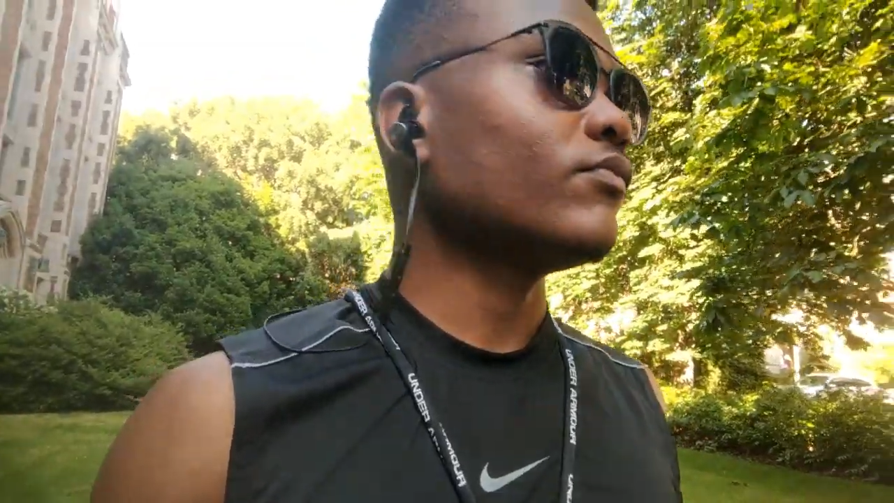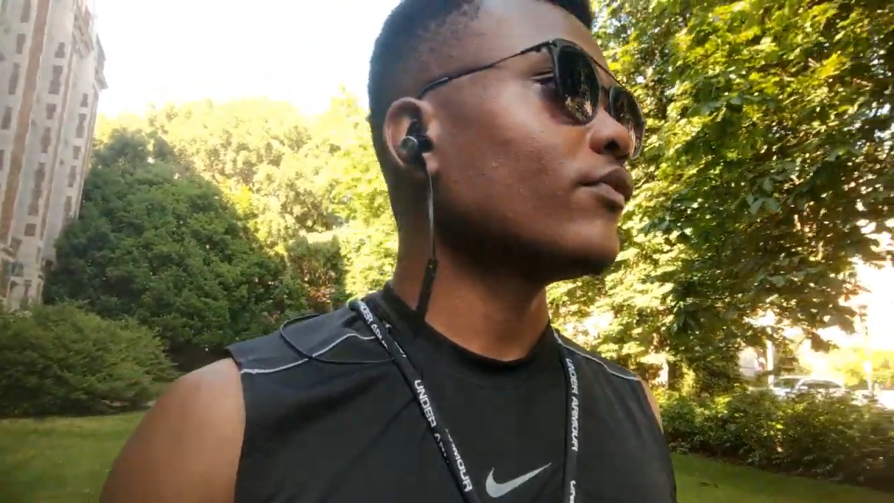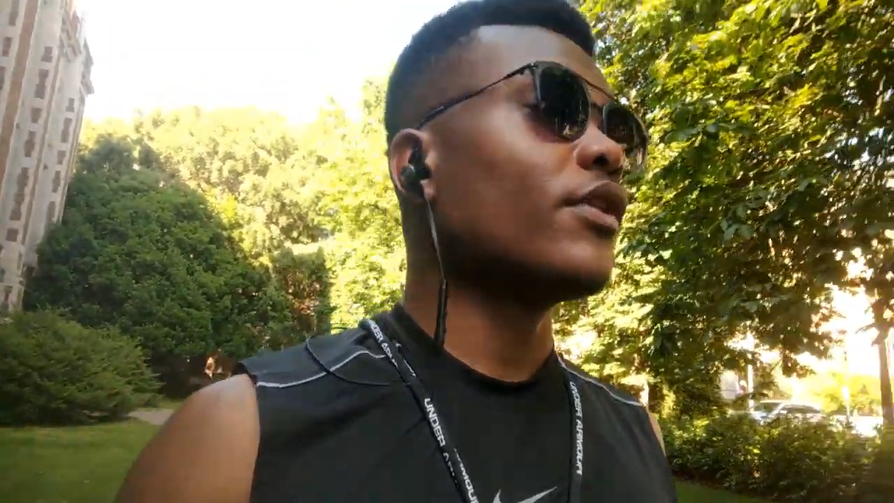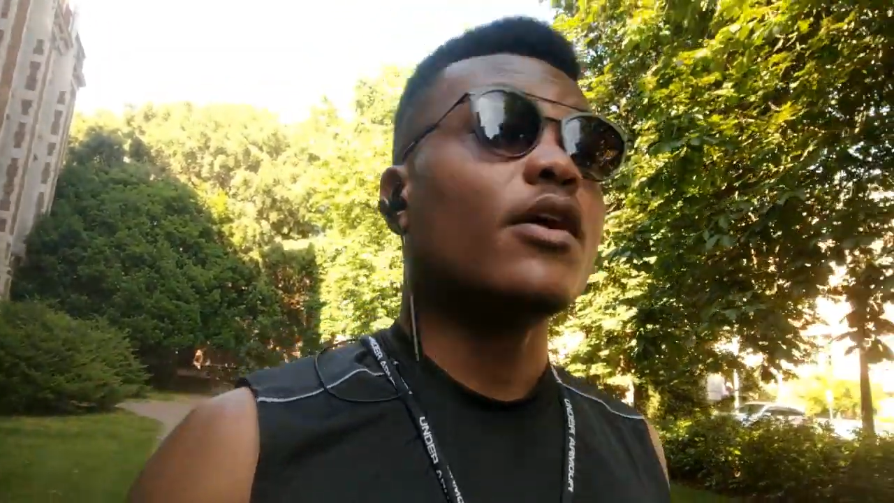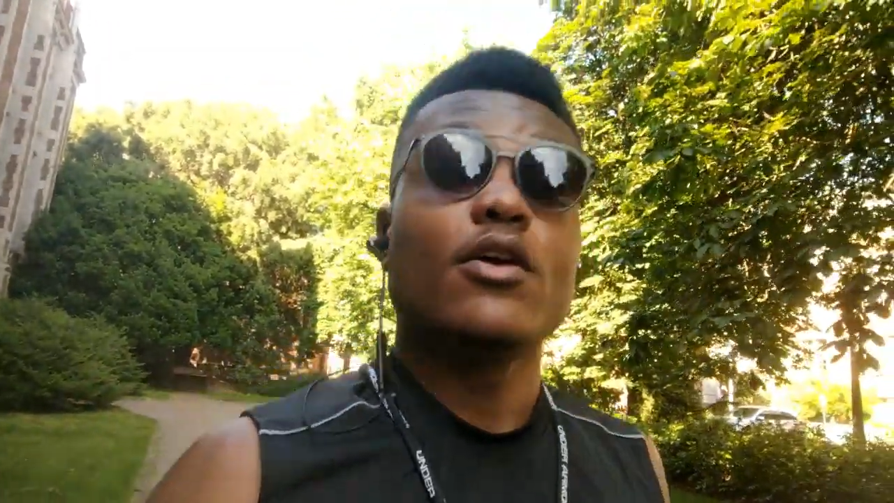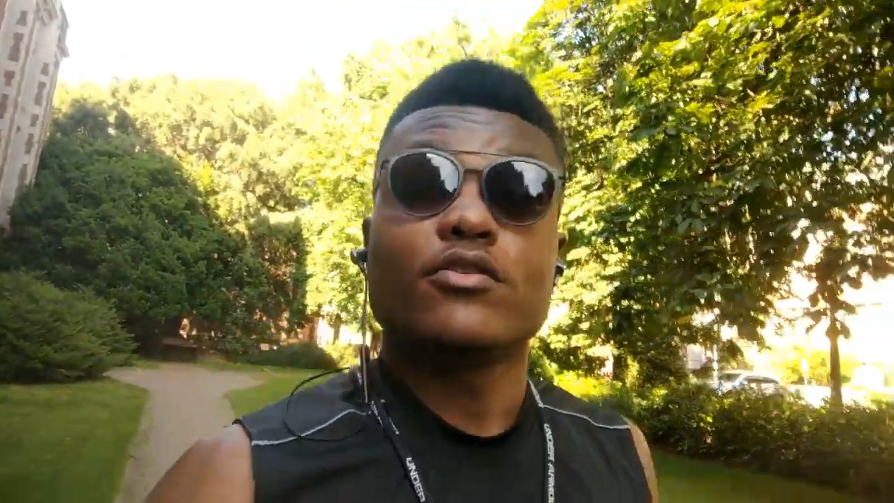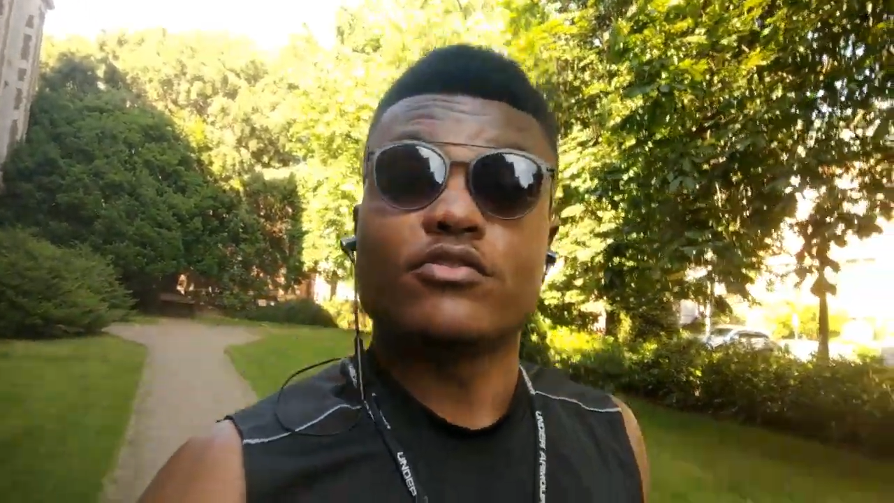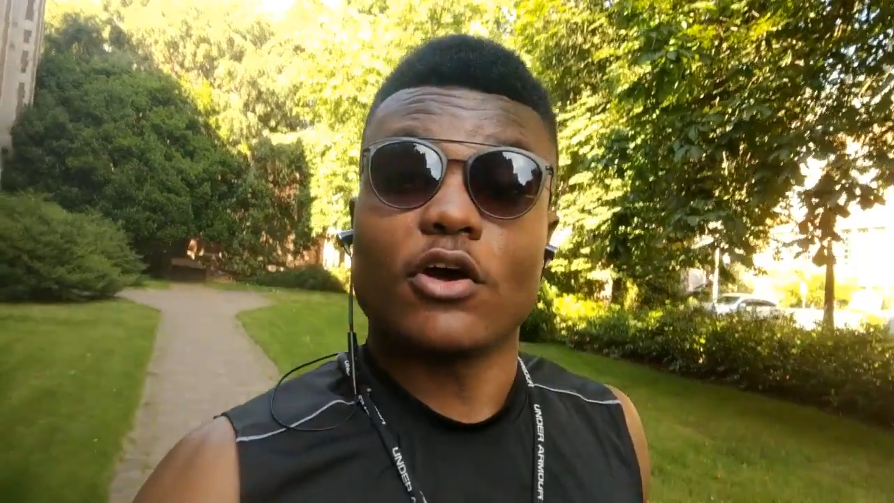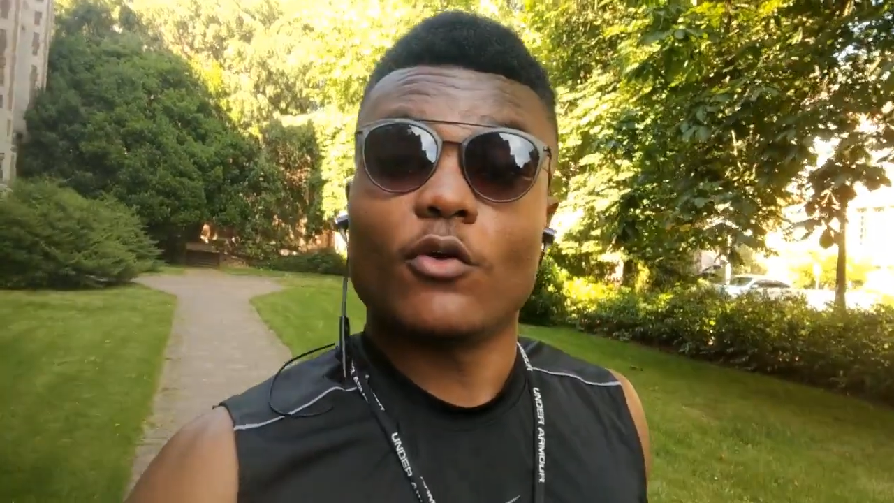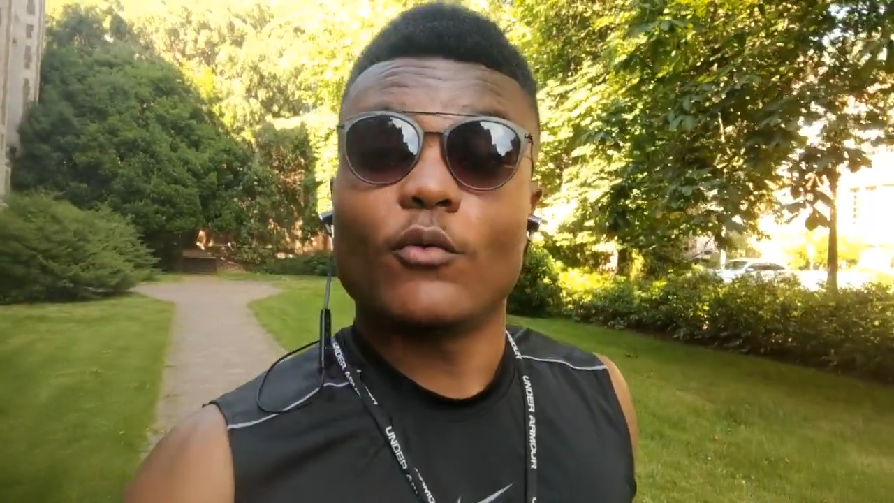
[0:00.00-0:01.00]
history.
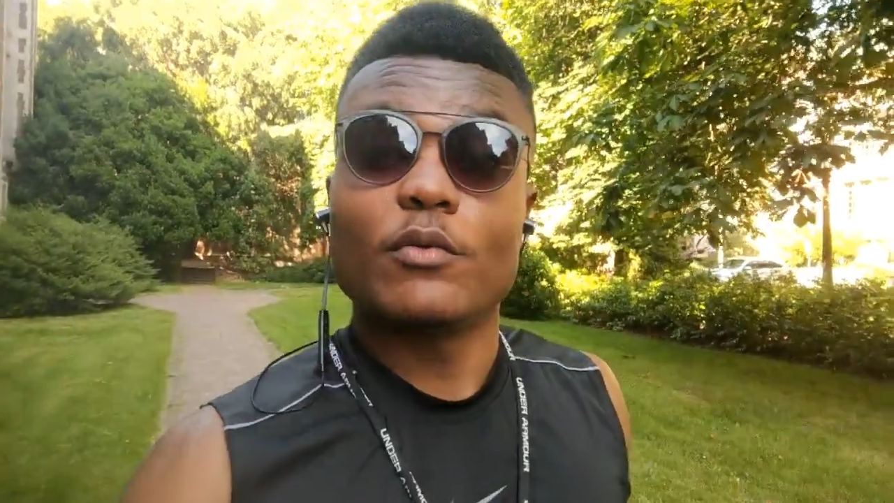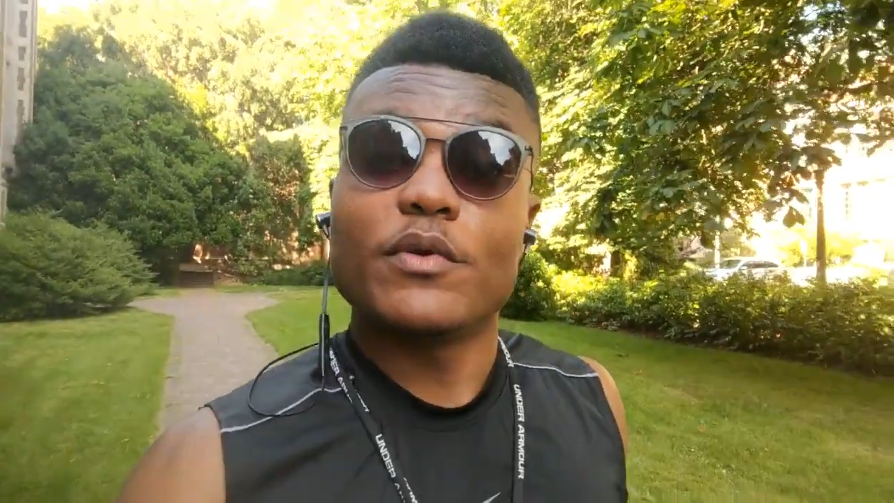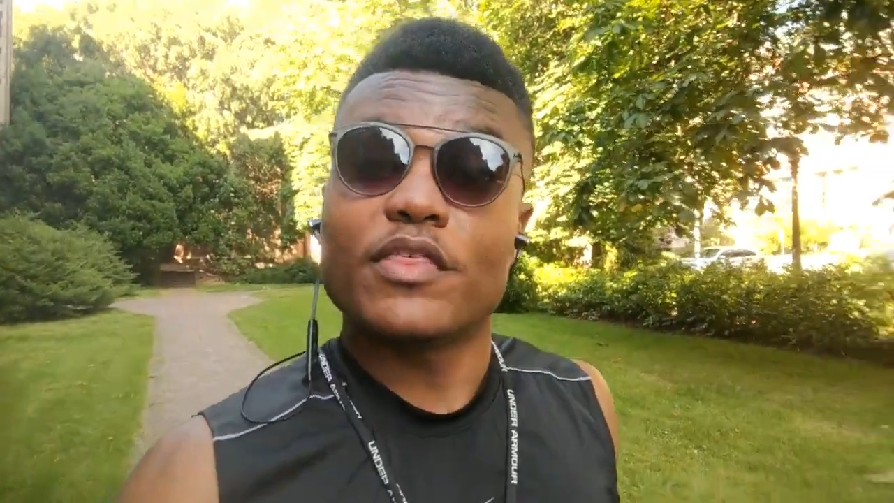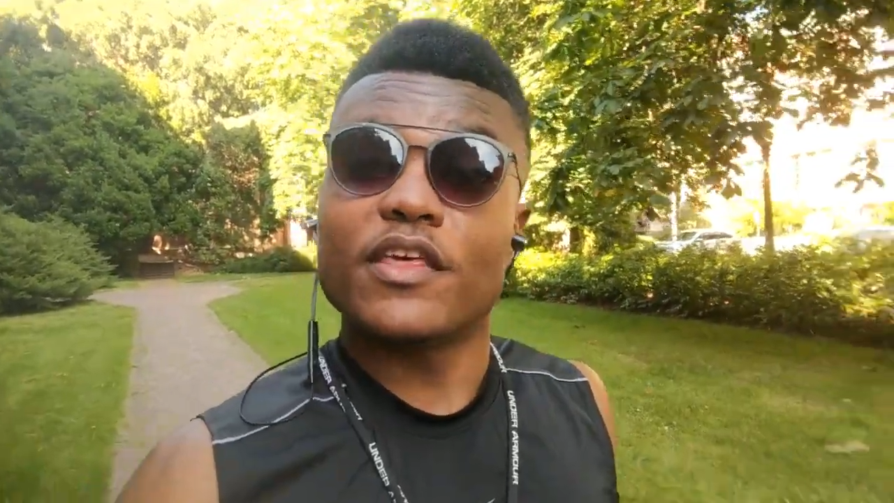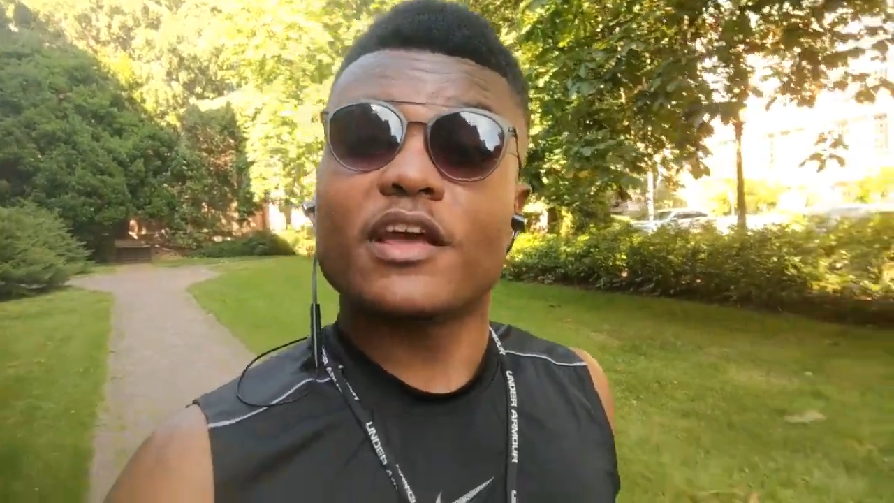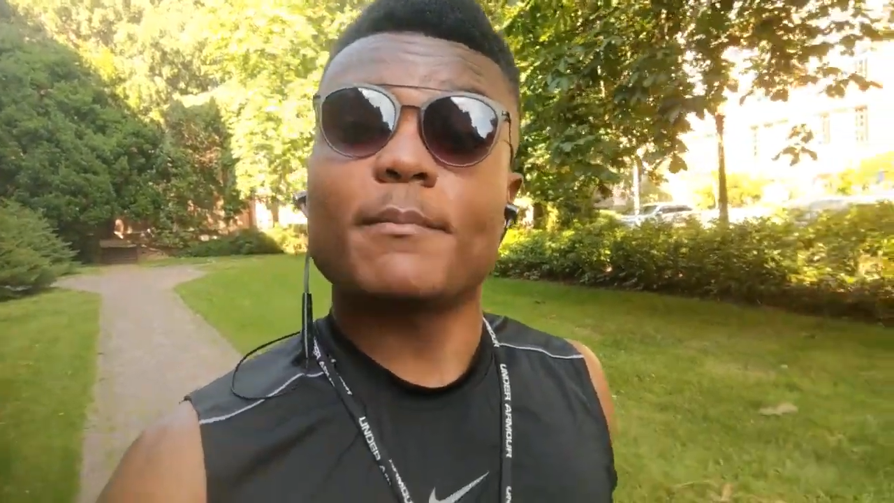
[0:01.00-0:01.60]
So, when we think